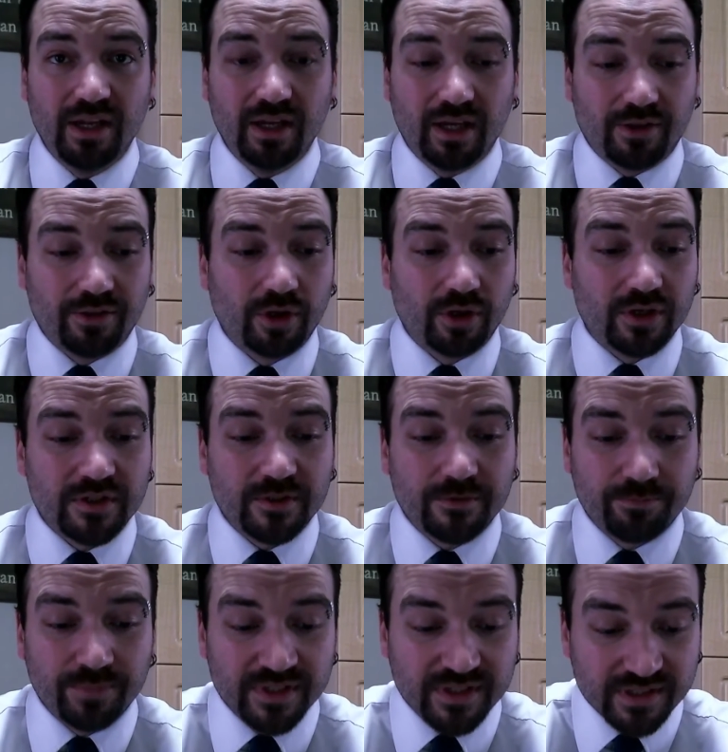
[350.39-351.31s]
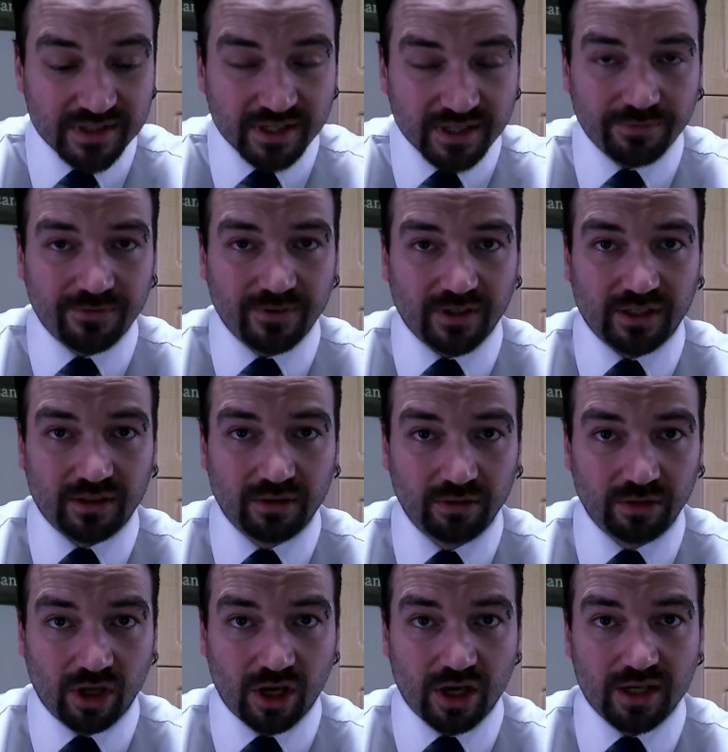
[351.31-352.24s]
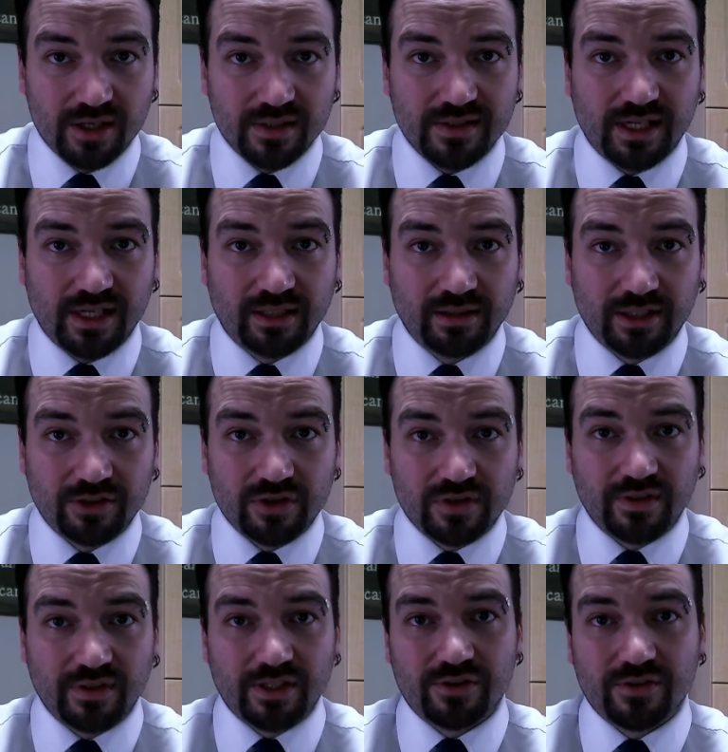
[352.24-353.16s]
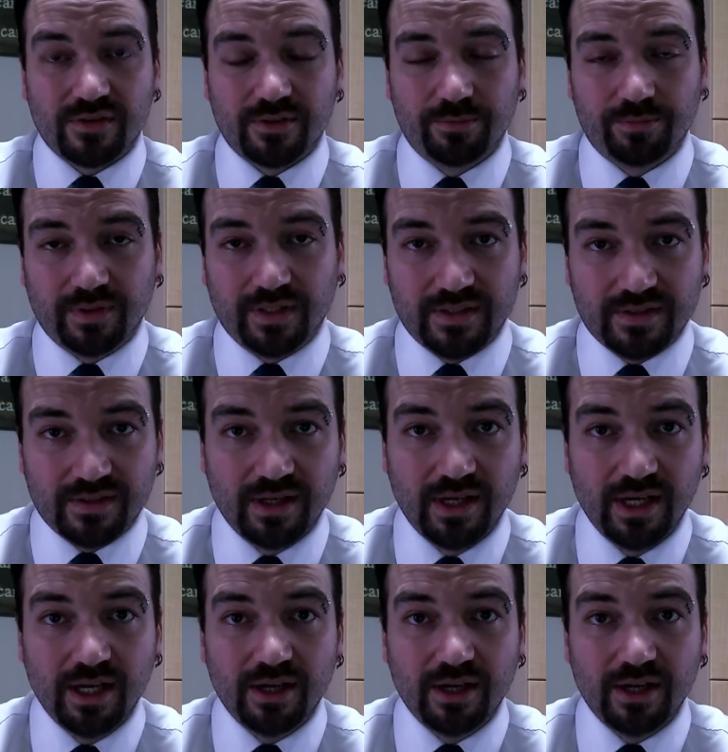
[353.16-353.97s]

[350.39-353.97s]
there are specific laws and legislations in place